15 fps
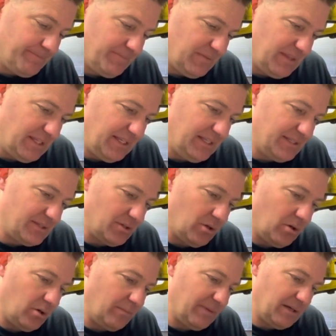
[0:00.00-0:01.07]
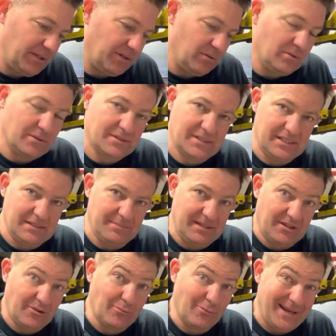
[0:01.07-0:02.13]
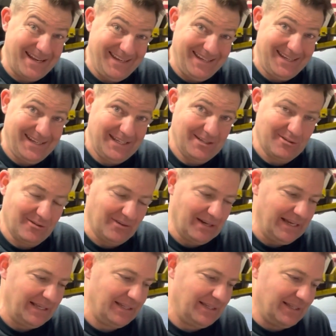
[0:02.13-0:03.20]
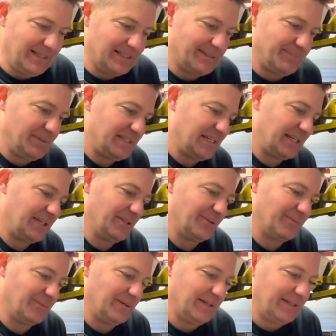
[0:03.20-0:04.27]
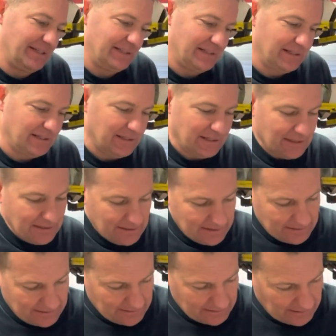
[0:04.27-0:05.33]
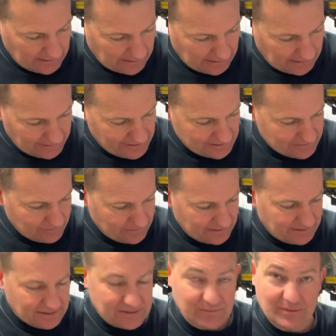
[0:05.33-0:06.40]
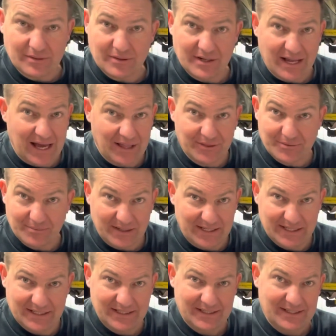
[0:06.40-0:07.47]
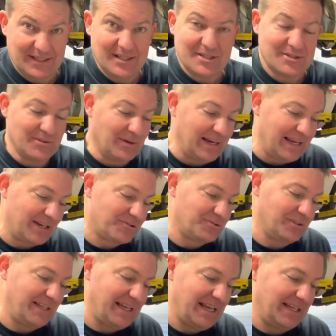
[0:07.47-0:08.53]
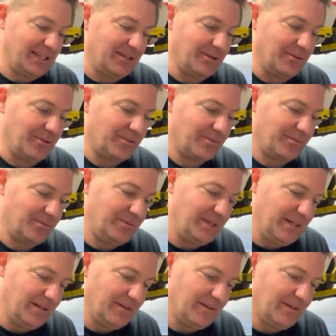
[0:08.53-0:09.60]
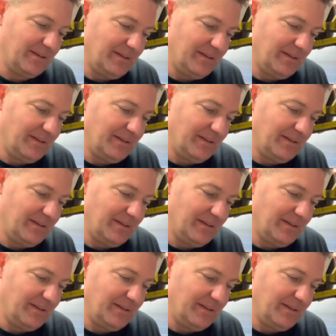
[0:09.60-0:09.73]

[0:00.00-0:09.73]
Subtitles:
these all mounting holes need to be threaded. All right, this particular one, this one and this one are not threaded. So I actually had to go through here